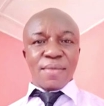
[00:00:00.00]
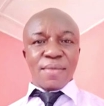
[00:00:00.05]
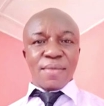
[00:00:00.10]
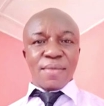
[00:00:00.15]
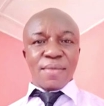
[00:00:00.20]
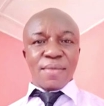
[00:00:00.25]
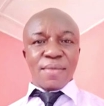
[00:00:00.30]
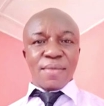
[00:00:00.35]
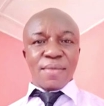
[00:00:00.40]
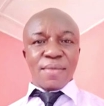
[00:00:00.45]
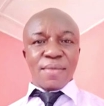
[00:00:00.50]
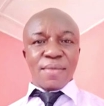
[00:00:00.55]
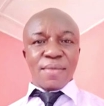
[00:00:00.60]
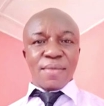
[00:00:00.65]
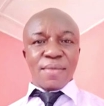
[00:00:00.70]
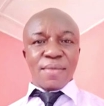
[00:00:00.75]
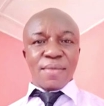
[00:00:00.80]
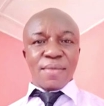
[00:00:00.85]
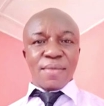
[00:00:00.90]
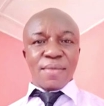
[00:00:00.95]

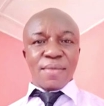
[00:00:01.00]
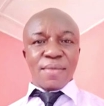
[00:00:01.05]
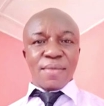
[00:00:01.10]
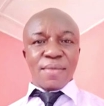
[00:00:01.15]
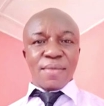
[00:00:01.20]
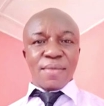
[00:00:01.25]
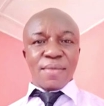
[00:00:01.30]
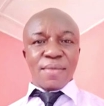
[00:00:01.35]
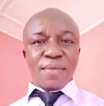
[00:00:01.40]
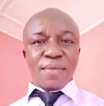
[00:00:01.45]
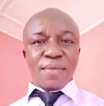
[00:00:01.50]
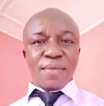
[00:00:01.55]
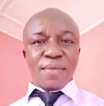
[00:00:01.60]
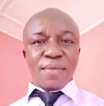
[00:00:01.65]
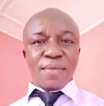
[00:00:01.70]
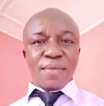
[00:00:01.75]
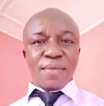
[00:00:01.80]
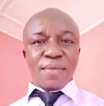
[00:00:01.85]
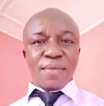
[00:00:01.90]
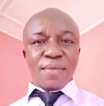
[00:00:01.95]

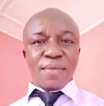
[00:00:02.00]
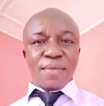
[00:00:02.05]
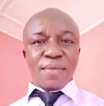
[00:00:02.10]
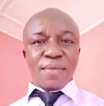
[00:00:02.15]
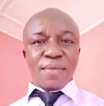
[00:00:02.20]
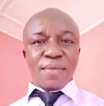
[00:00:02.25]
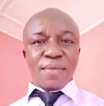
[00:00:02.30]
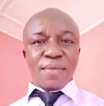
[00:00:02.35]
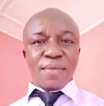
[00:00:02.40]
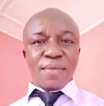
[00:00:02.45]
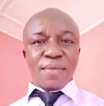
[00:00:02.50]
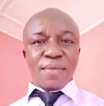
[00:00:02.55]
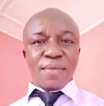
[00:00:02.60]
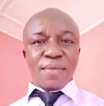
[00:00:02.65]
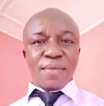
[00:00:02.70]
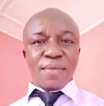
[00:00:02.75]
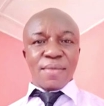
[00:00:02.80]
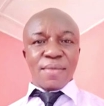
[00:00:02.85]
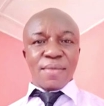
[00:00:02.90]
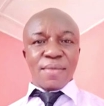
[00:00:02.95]

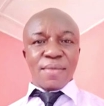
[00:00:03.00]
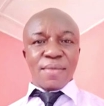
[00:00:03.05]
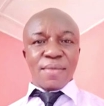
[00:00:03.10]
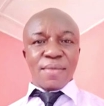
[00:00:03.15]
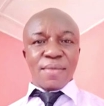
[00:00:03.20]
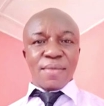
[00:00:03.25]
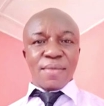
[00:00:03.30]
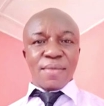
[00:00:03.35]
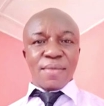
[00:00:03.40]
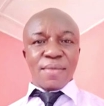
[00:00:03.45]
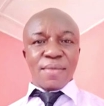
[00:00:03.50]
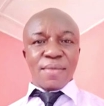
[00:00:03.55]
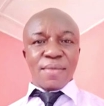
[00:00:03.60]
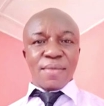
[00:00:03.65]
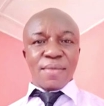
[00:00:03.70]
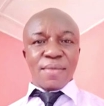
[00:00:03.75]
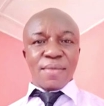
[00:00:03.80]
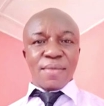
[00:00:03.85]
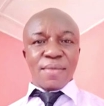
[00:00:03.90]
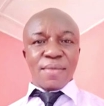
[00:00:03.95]

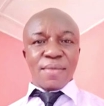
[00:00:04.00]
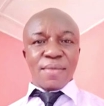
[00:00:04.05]
[no speech]